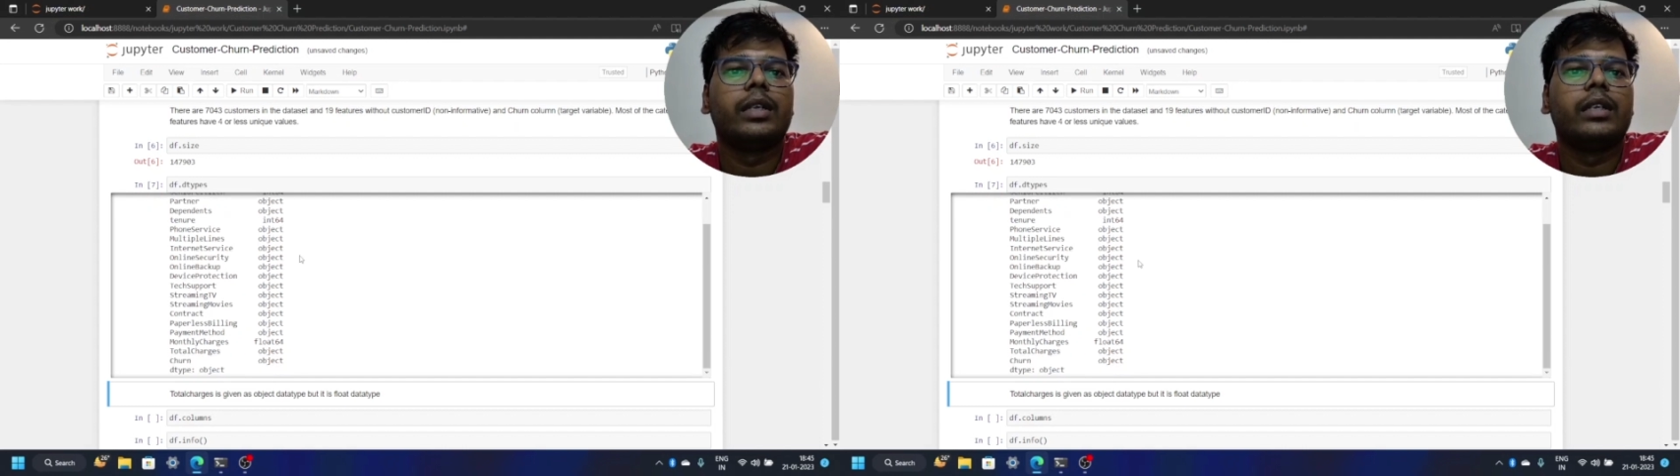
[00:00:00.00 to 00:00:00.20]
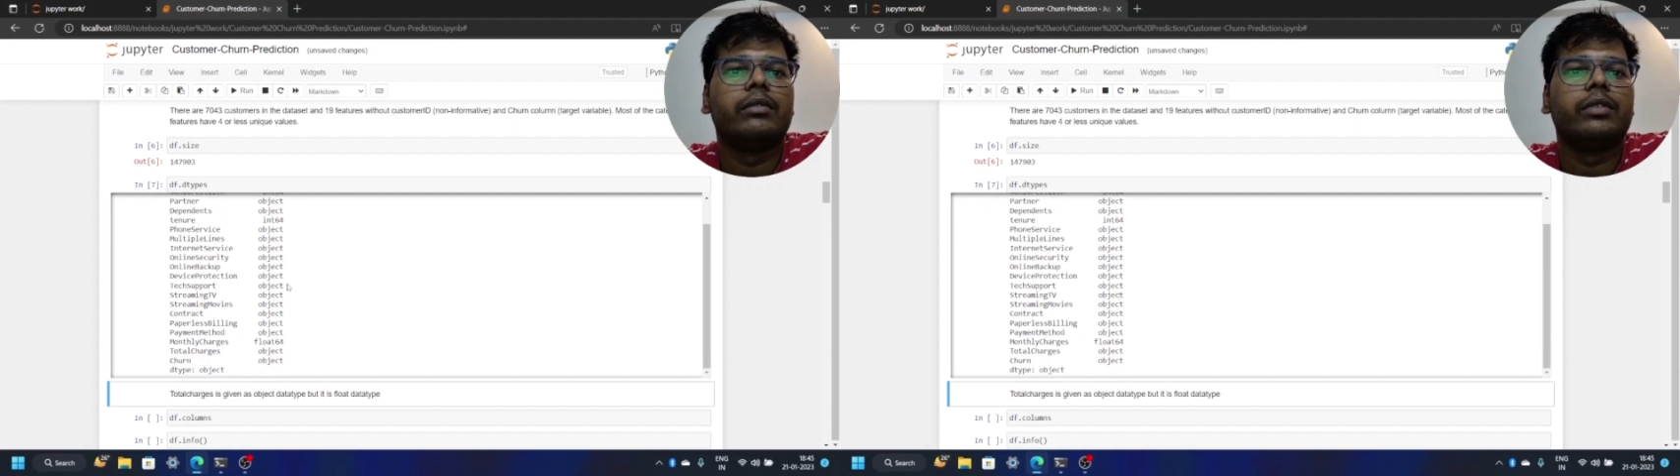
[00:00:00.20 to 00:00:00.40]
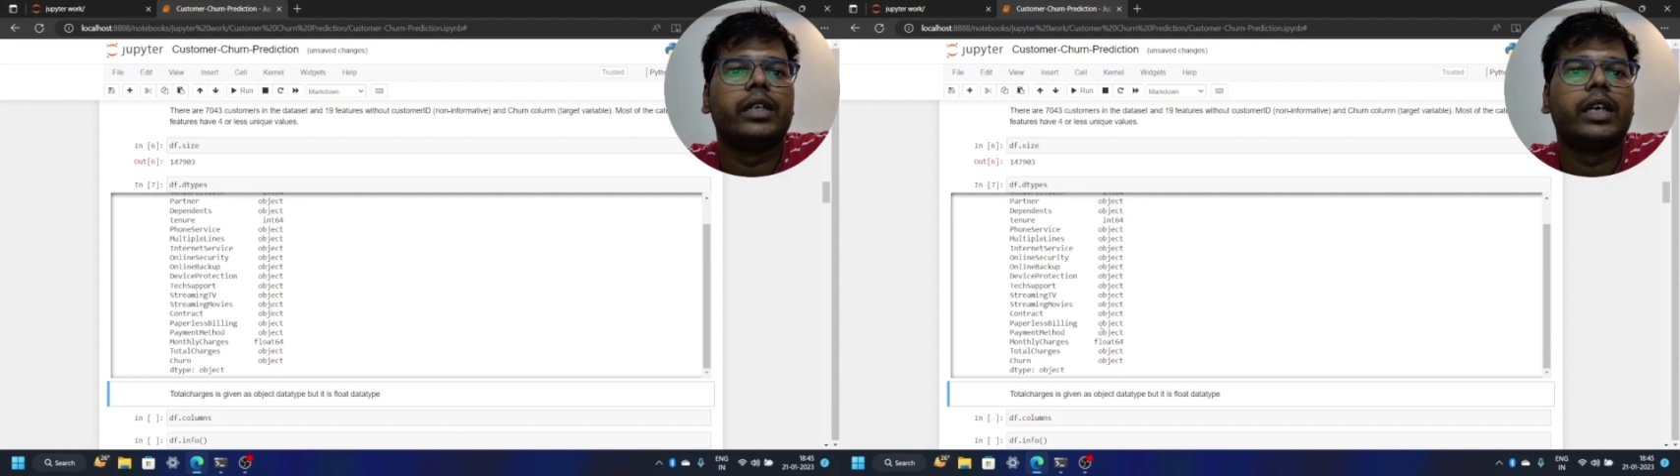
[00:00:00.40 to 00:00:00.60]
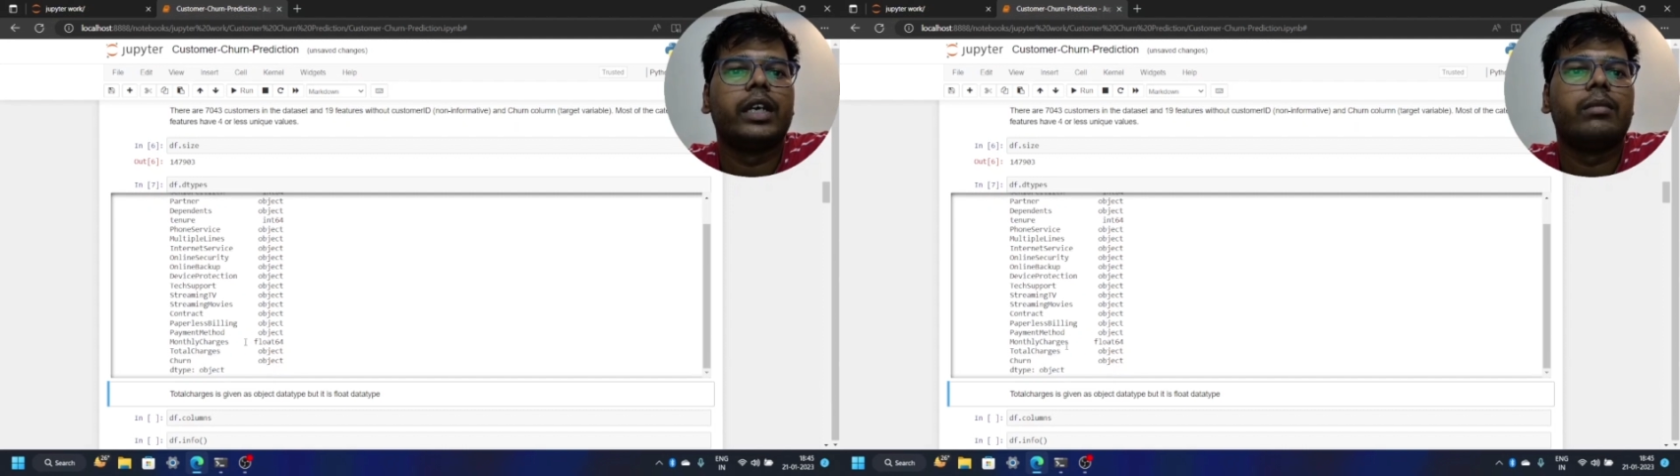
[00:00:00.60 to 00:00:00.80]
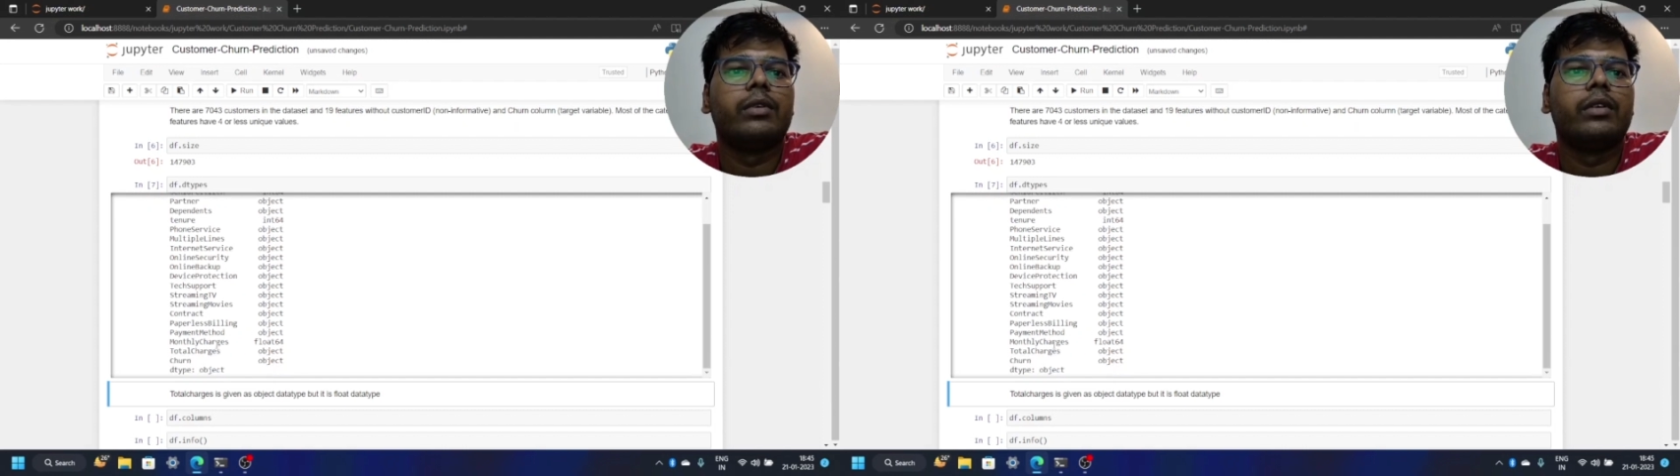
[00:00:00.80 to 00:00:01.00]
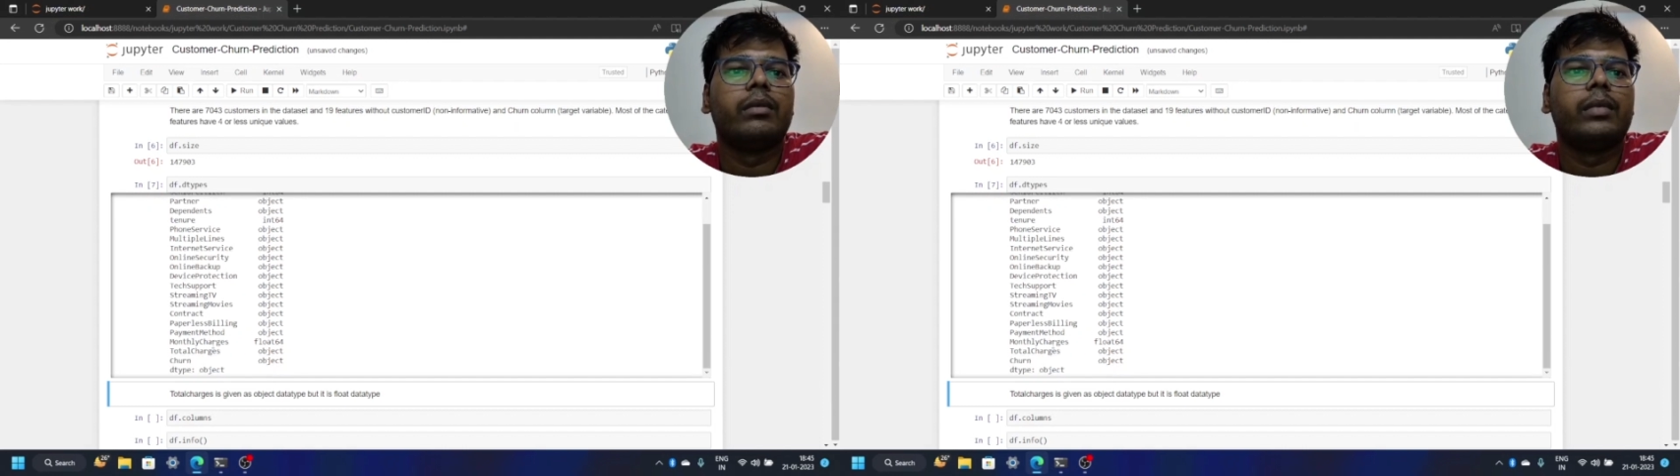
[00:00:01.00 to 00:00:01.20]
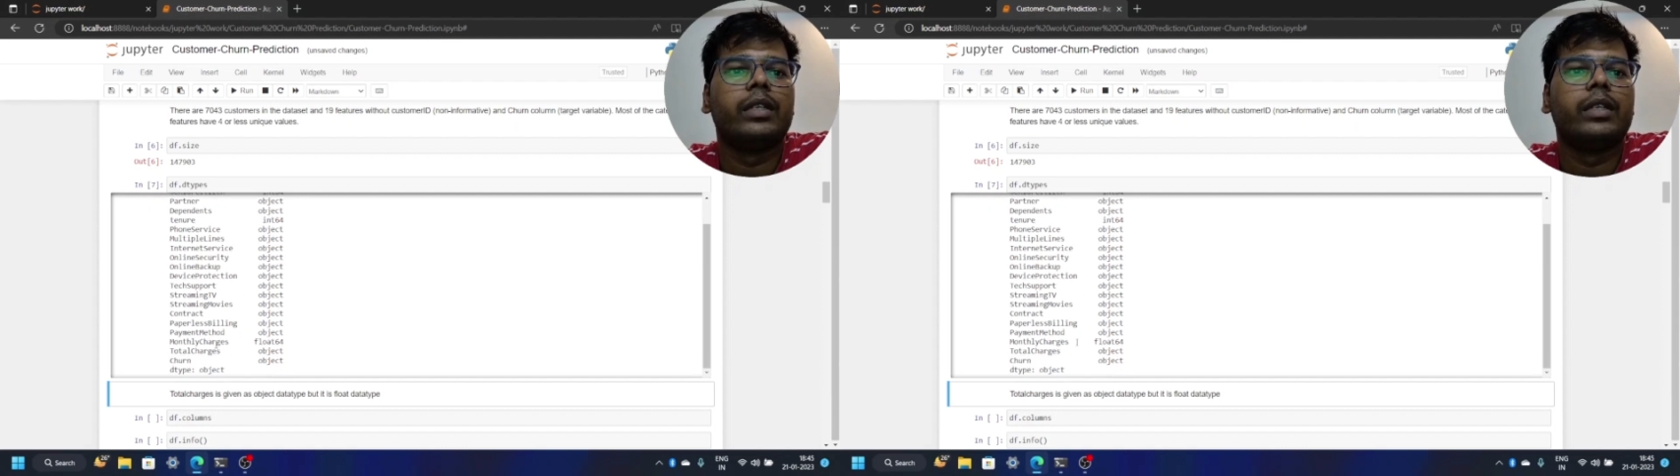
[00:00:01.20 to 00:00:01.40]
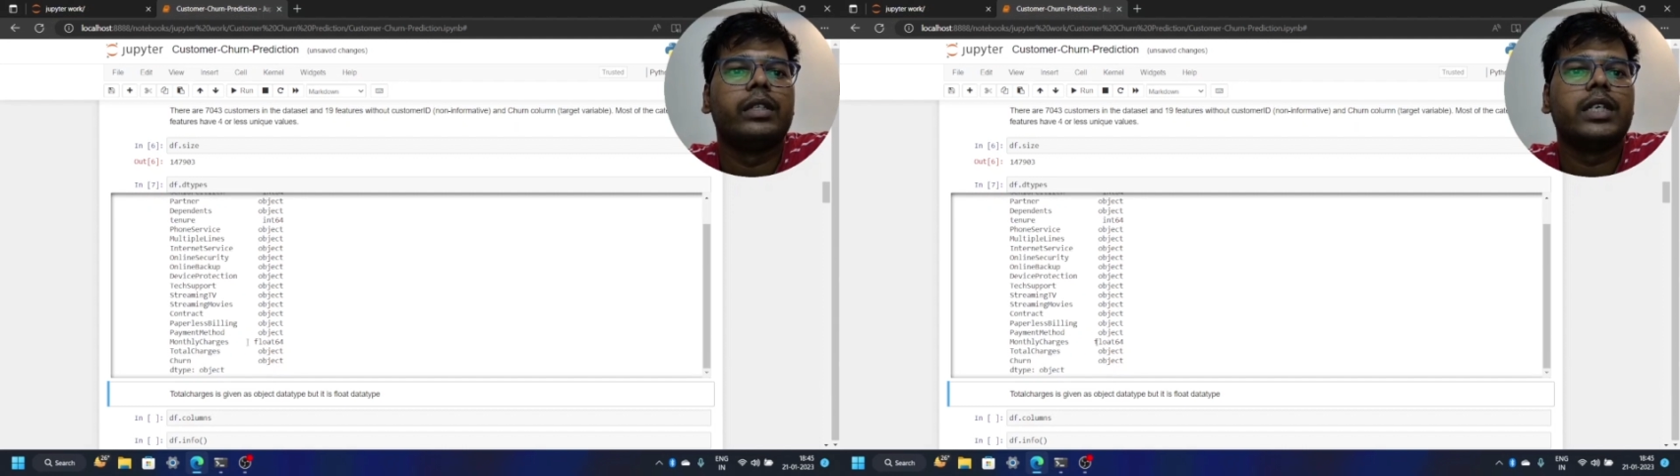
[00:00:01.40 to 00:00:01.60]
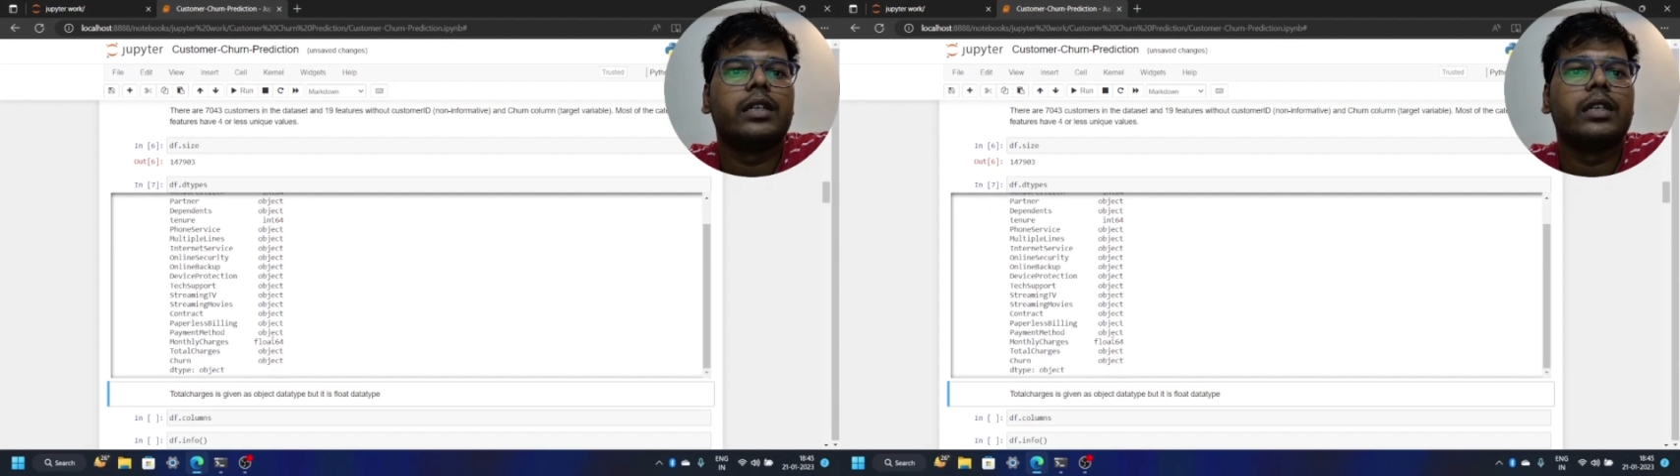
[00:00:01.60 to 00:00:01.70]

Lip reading: Then we have monthly